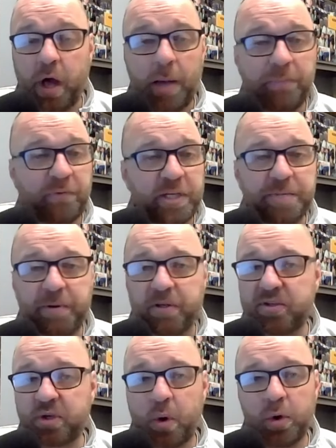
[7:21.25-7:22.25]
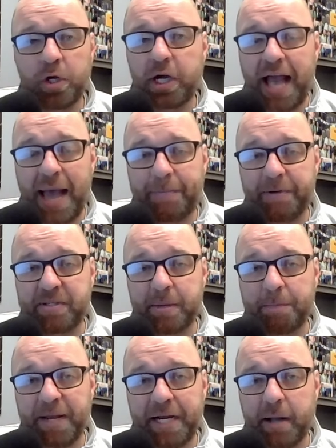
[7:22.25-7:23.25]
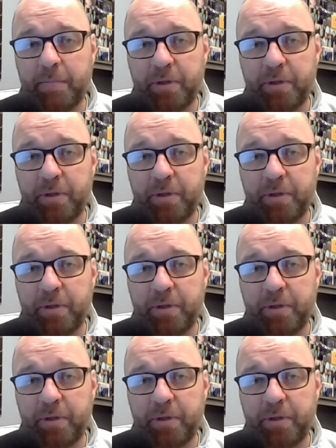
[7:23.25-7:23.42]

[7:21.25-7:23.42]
Humphrey's been so good opposite Beanum.